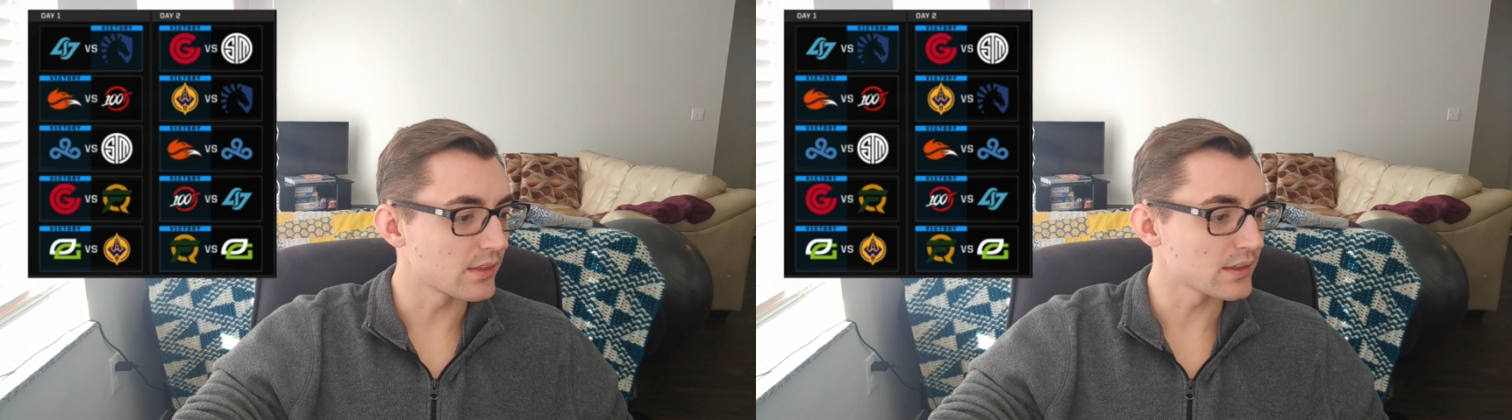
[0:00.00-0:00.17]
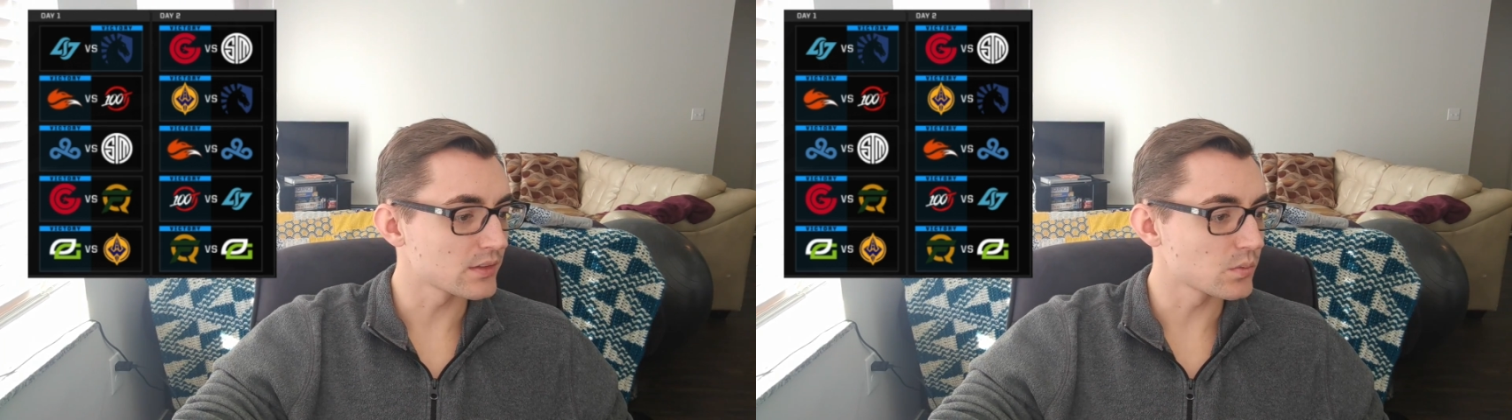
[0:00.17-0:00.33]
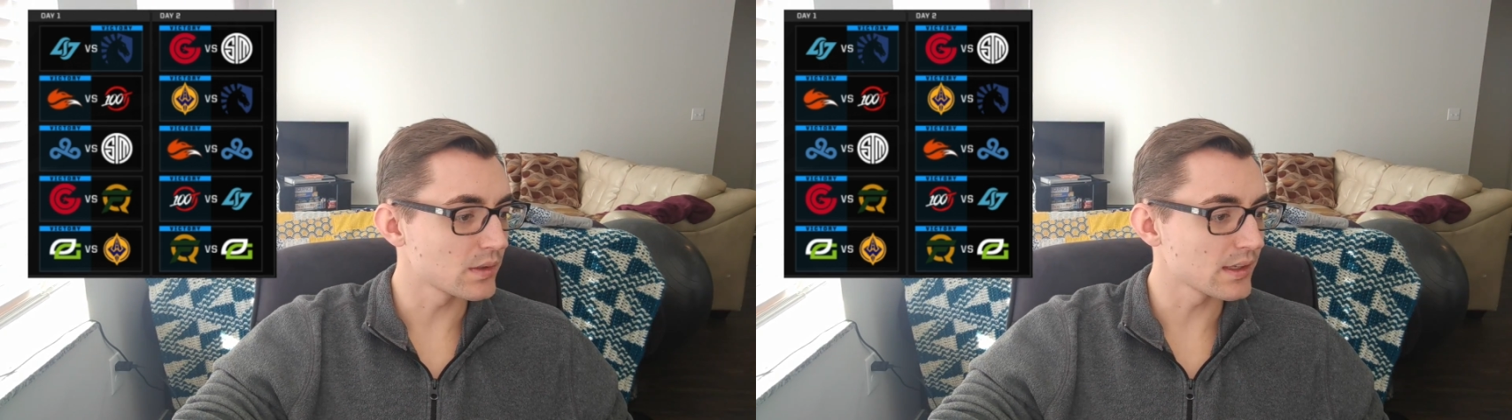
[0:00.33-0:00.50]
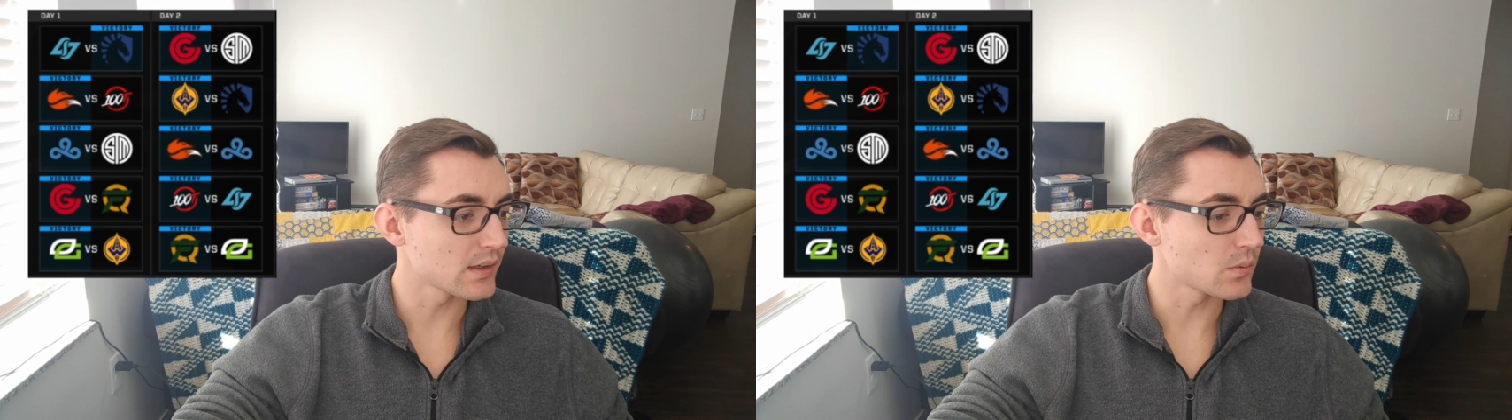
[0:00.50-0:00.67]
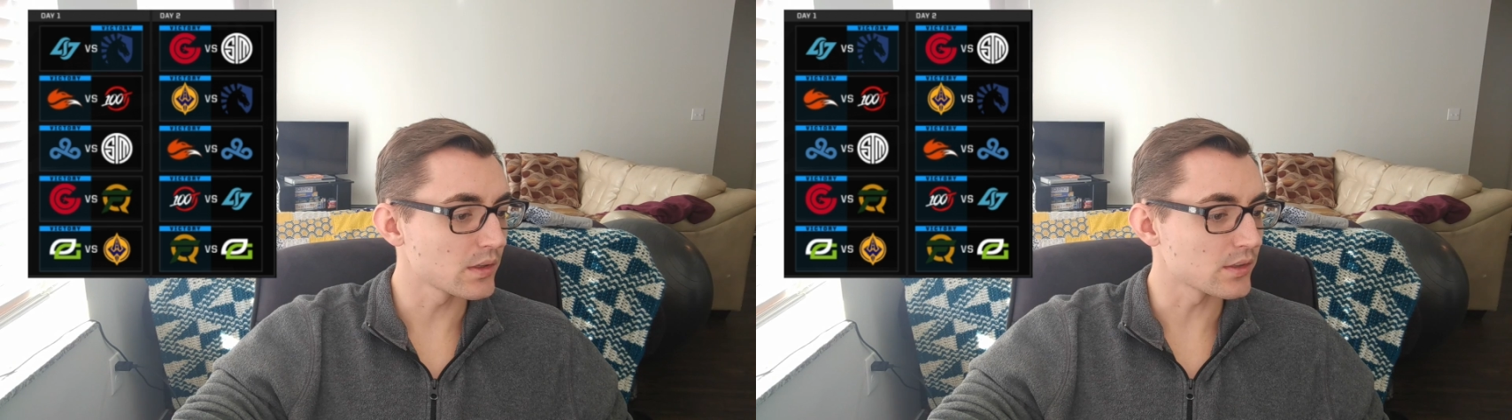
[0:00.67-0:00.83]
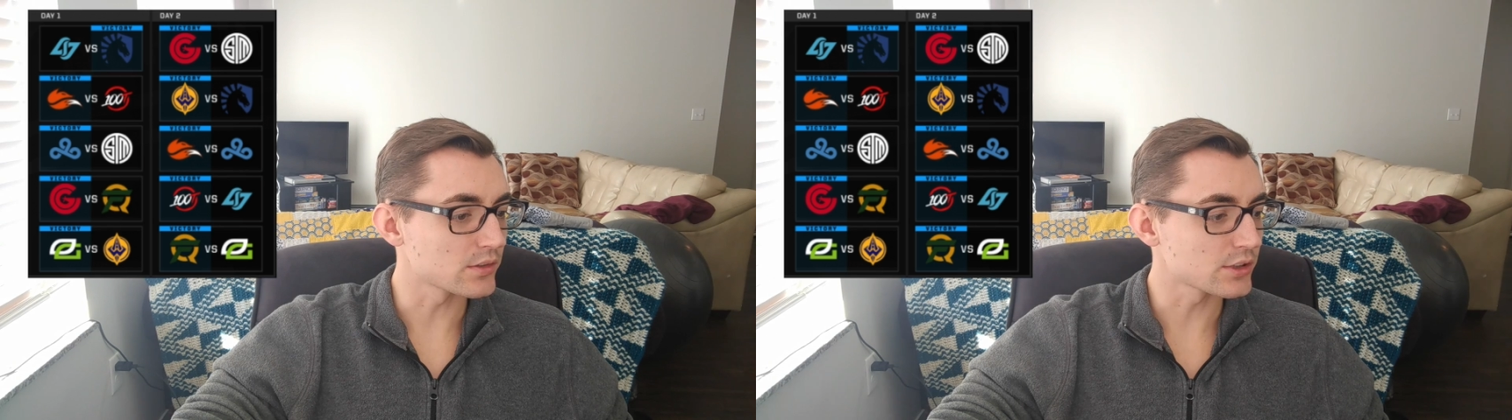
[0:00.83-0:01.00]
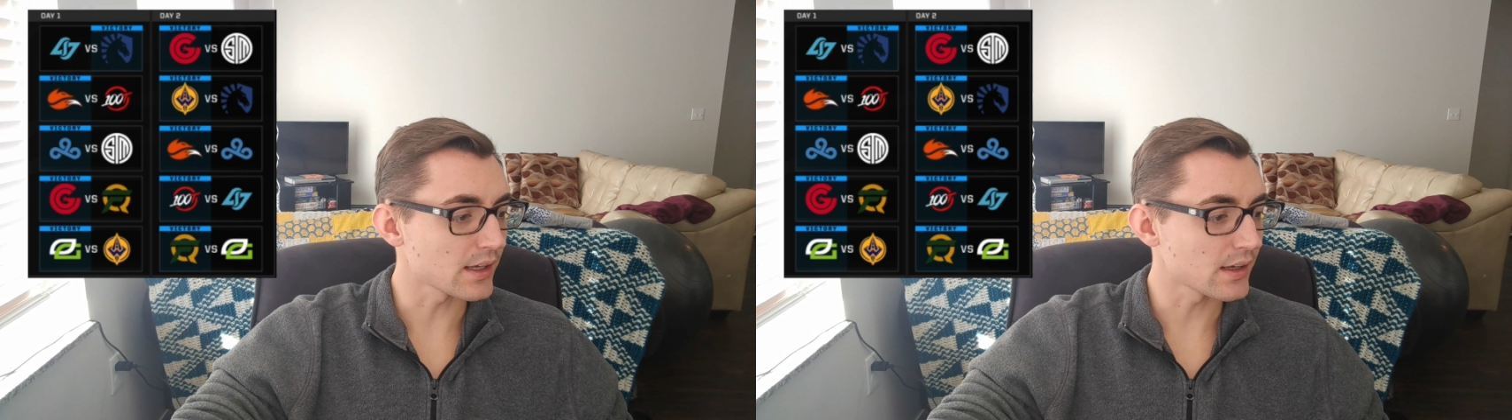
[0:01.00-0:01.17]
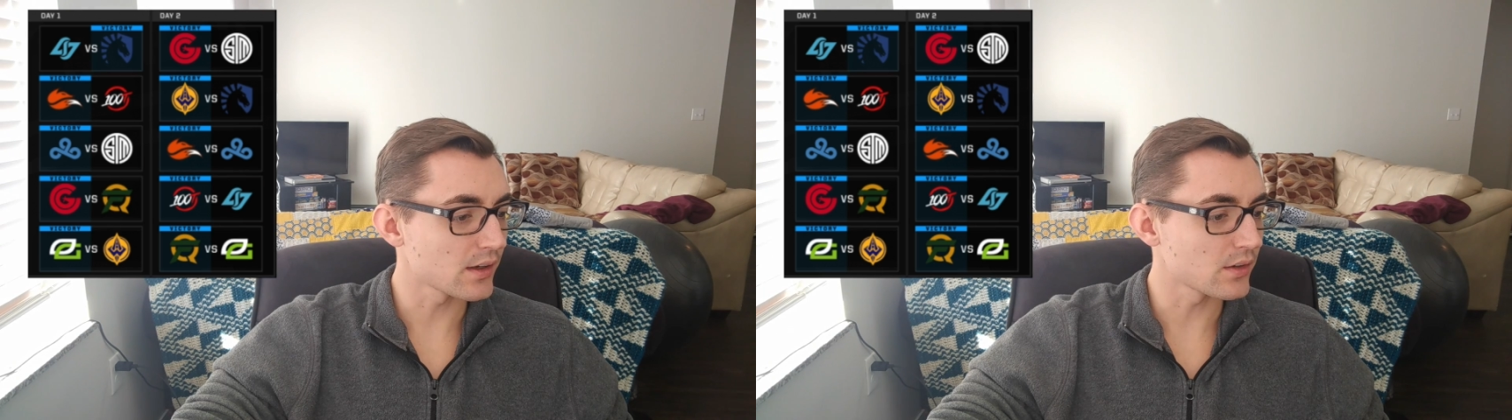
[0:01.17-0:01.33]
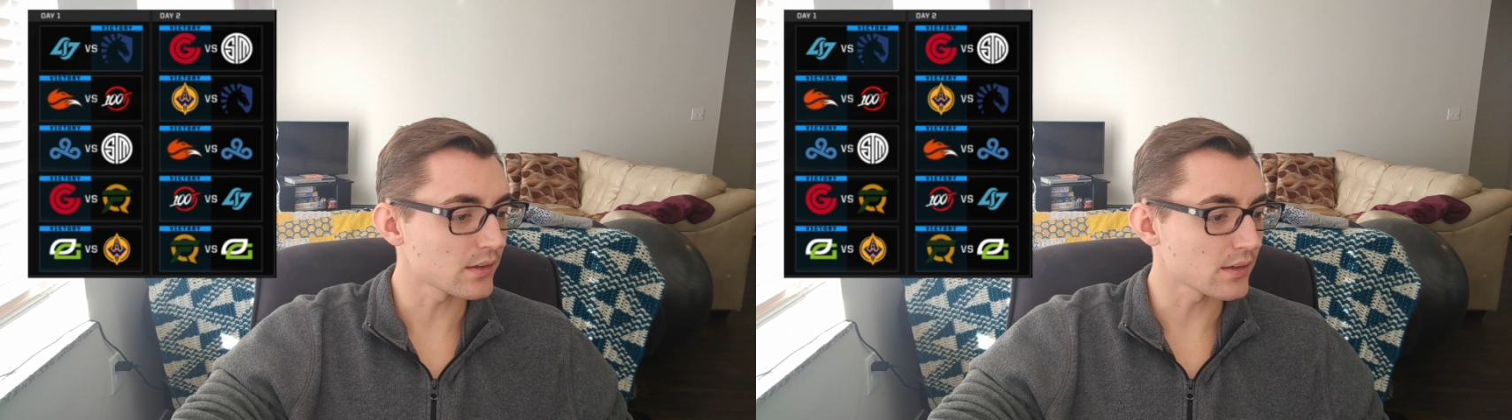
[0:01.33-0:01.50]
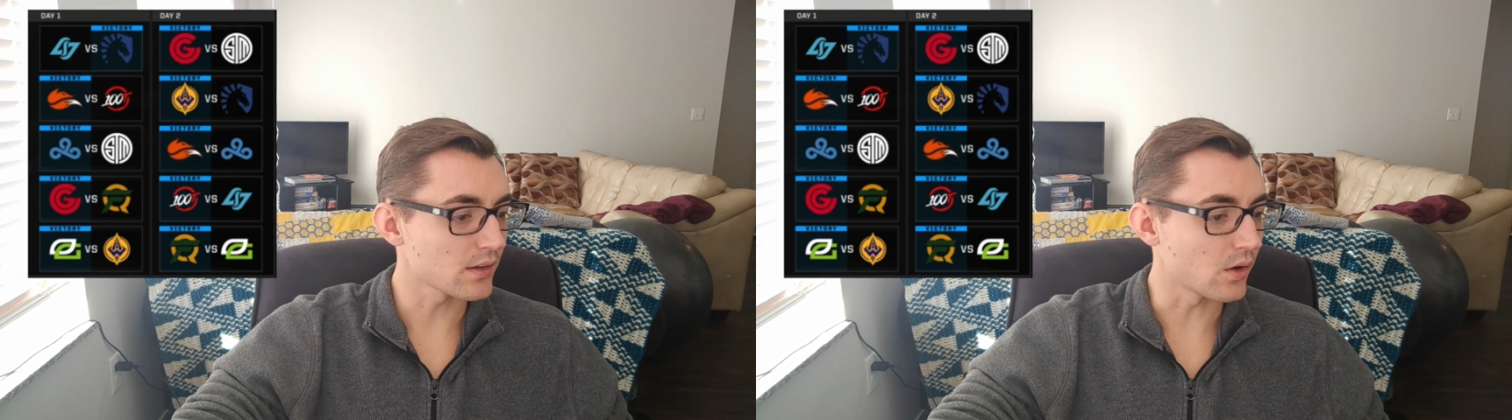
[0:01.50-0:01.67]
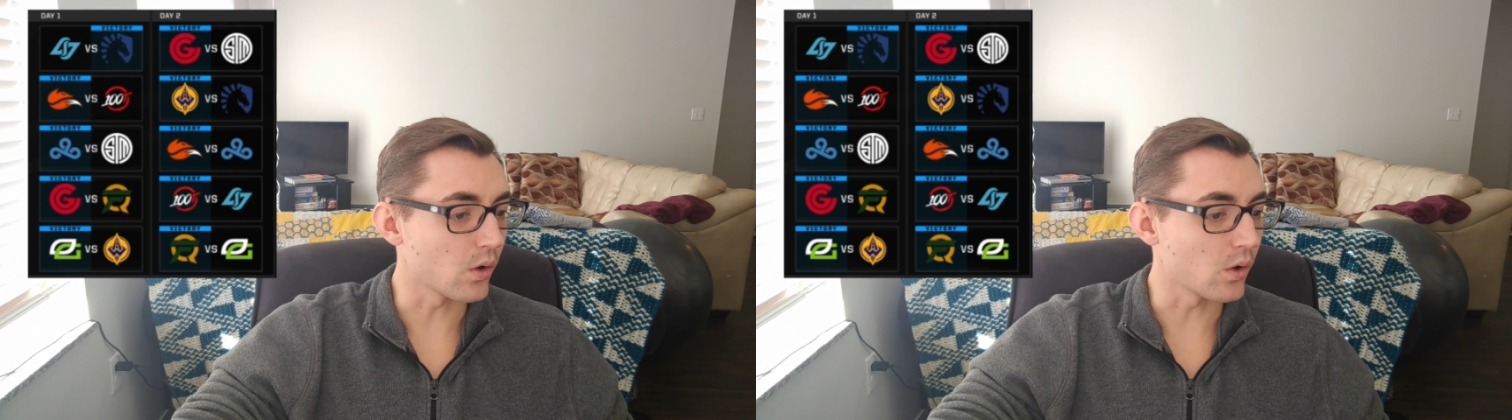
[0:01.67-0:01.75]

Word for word: this week. We'll check out.